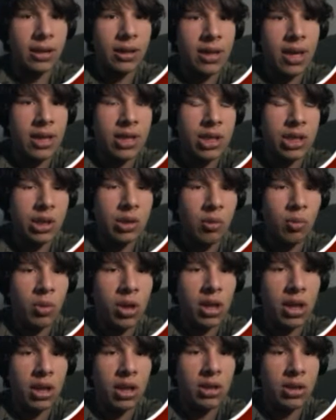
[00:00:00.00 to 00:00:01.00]
All right,
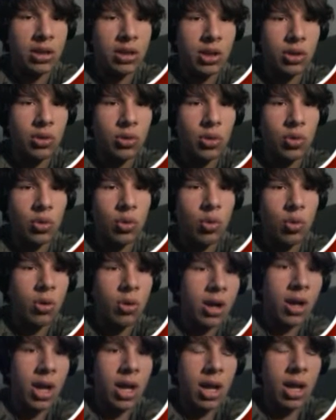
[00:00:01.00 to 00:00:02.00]
I guess that we
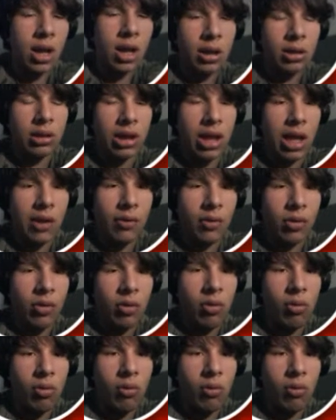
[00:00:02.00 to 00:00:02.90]
can do